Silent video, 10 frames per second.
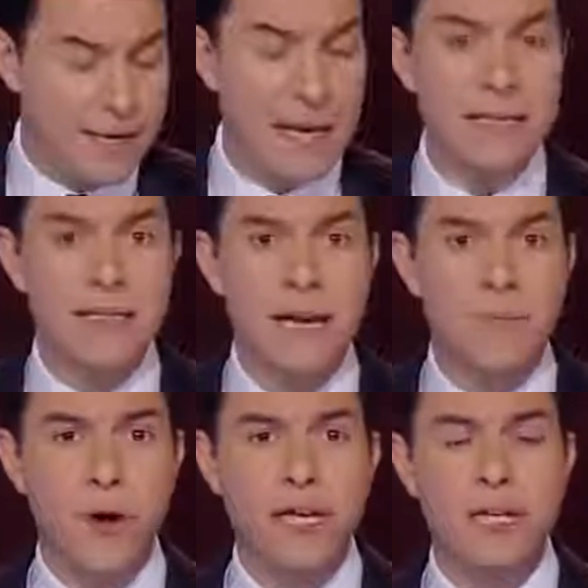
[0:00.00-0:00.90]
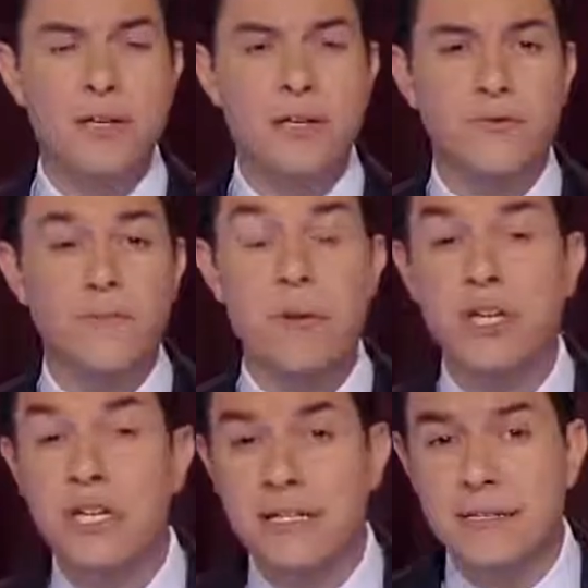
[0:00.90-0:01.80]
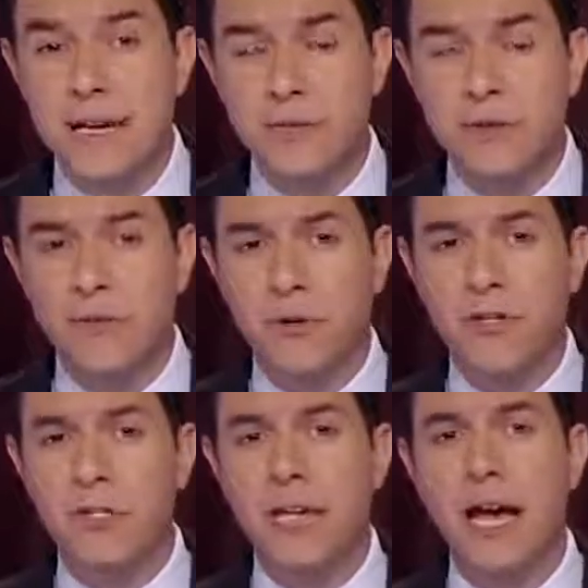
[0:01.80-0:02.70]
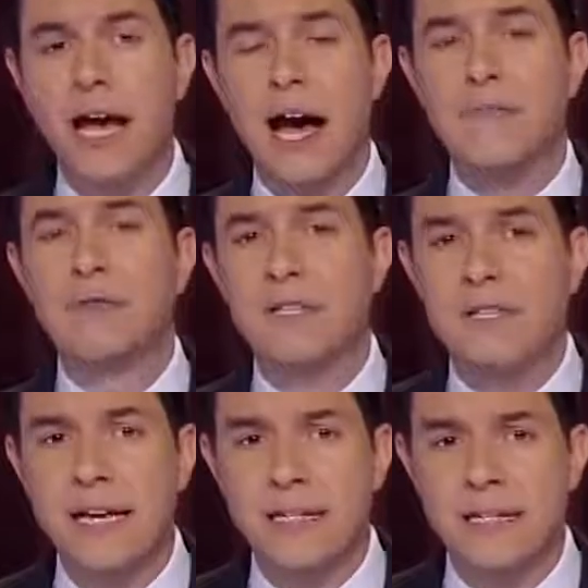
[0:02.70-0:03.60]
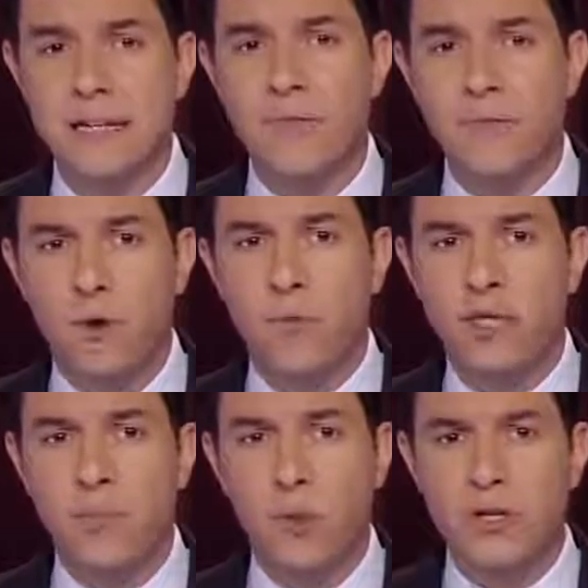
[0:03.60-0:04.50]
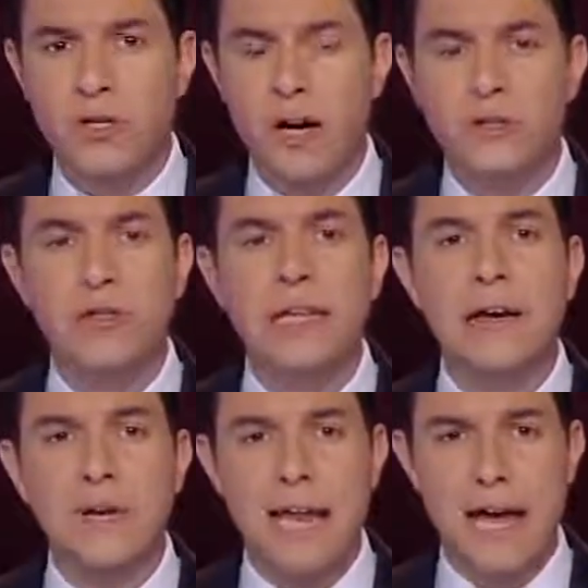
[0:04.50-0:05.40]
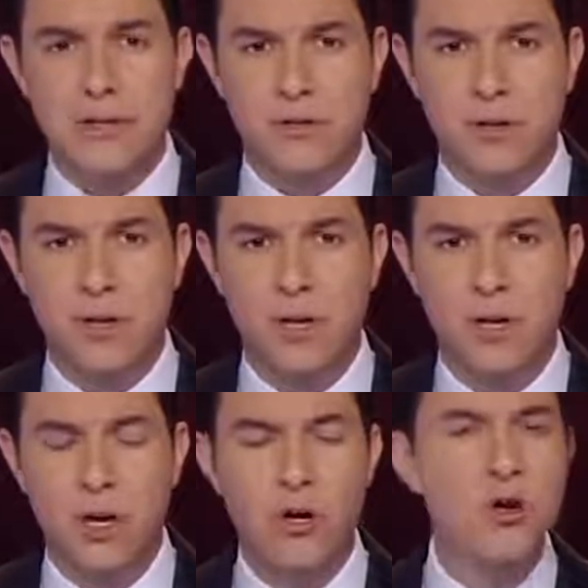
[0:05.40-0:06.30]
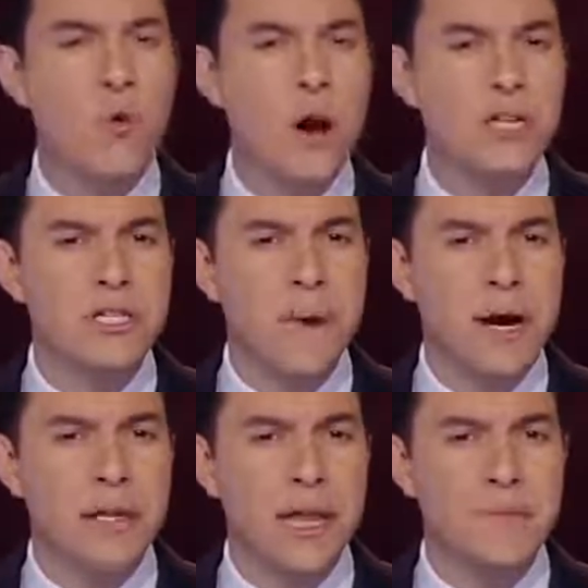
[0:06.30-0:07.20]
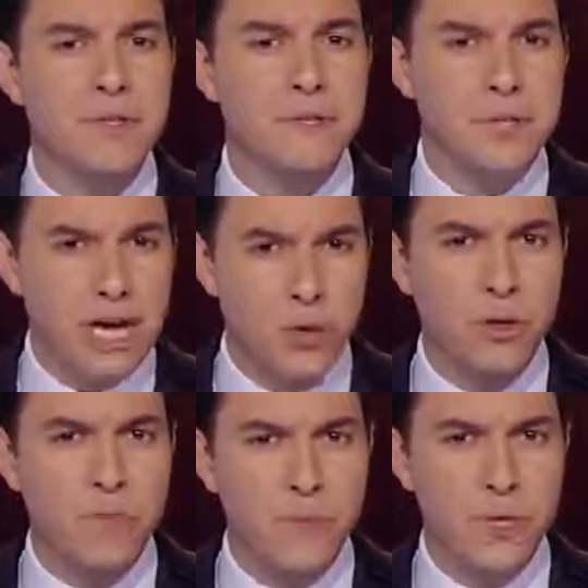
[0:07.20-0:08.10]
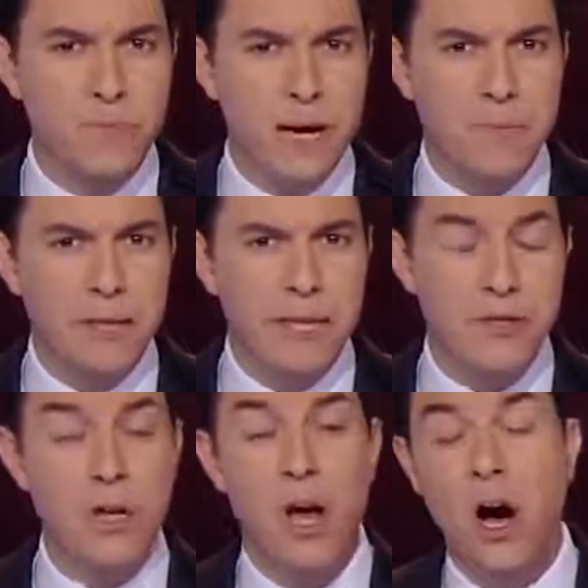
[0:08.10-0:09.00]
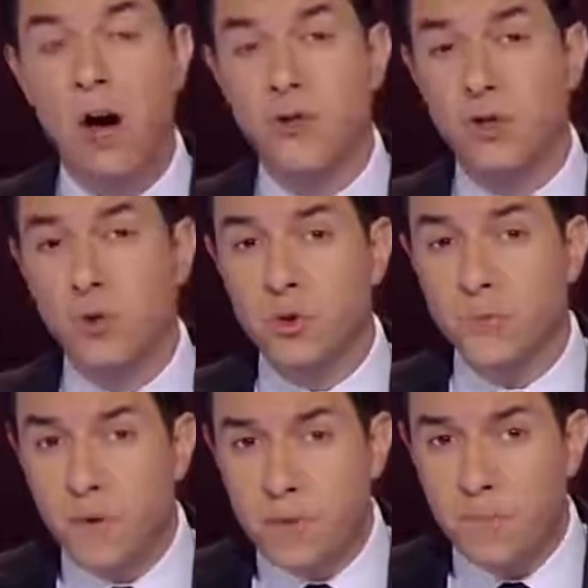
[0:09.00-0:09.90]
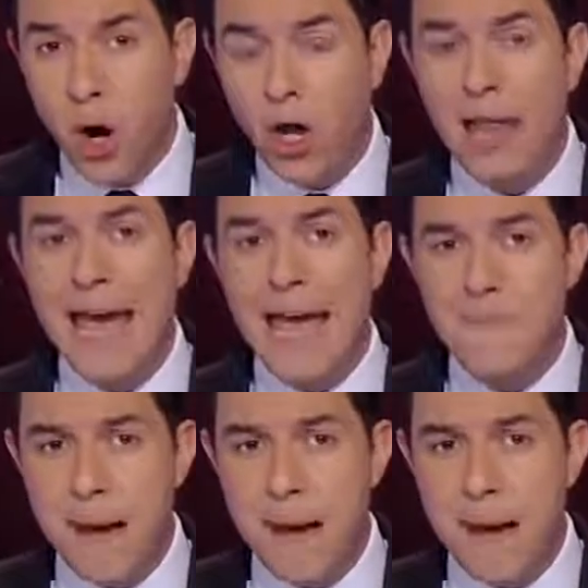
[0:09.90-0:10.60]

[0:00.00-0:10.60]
Next to that breaking news from Michigan State University after the sentencing of former sports doctor Larry Nassar. New questions about claims of sexual abuse by players on the school's football and